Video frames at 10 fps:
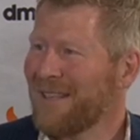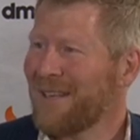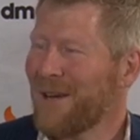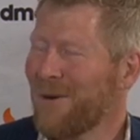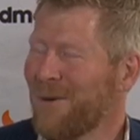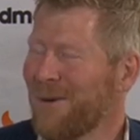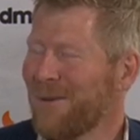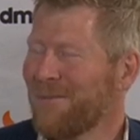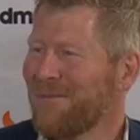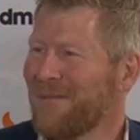Now
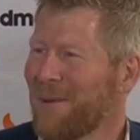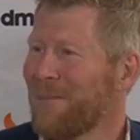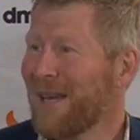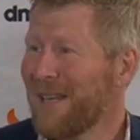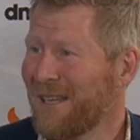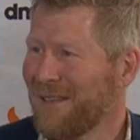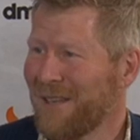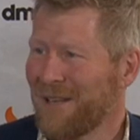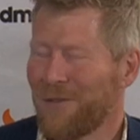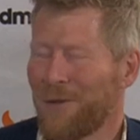I'm back here,
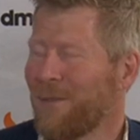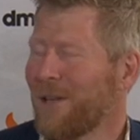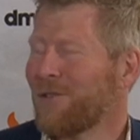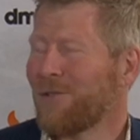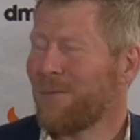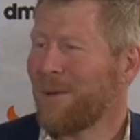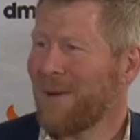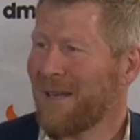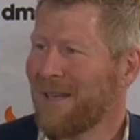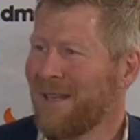and it's a pleasure to be
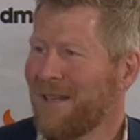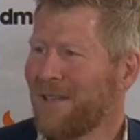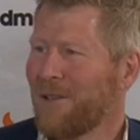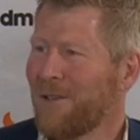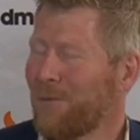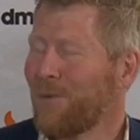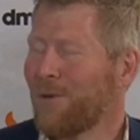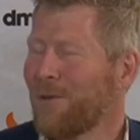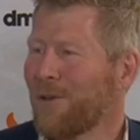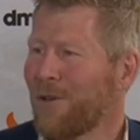back in this
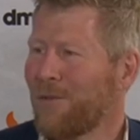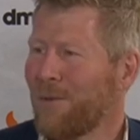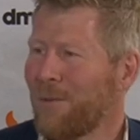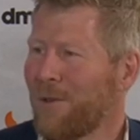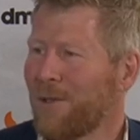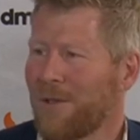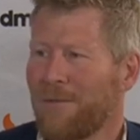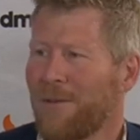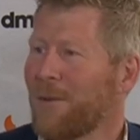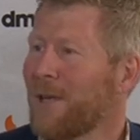beautiful country with the
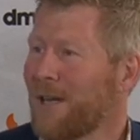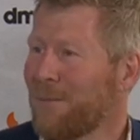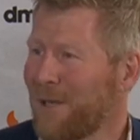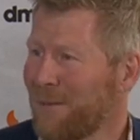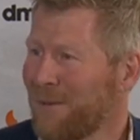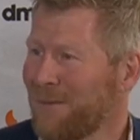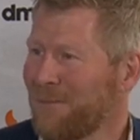very kind people.